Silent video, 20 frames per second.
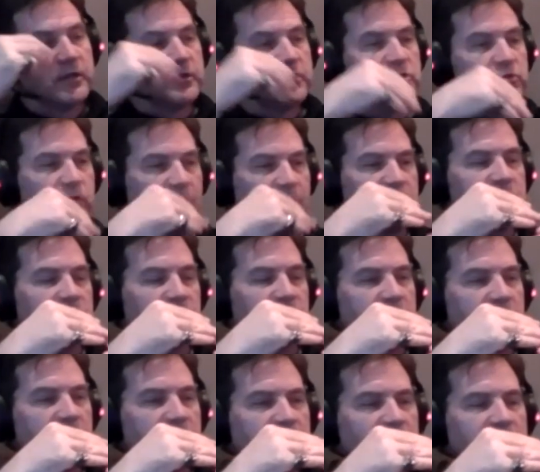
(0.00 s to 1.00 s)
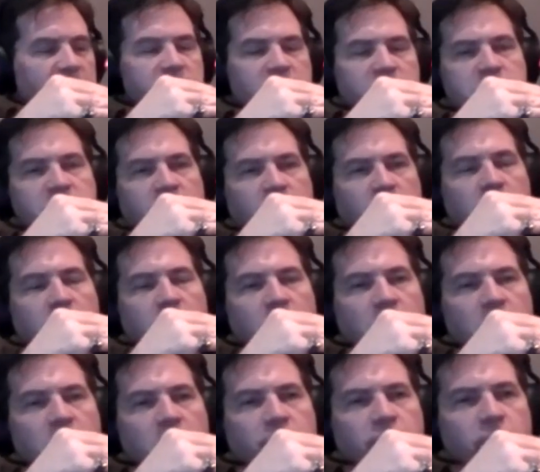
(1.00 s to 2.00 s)
structure in SSL
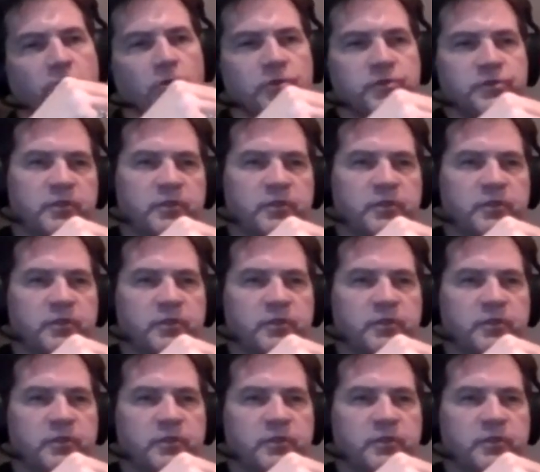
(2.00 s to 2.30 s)
for